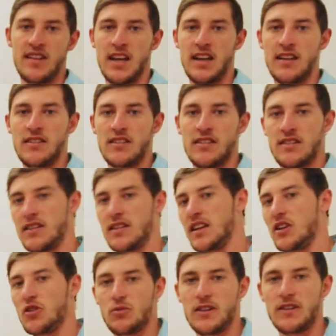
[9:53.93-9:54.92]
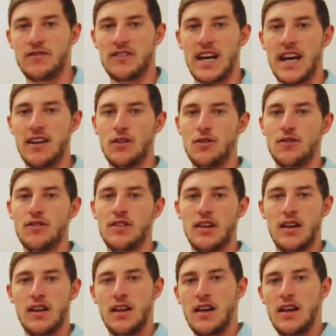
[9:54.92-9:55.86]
and a little bit of tails,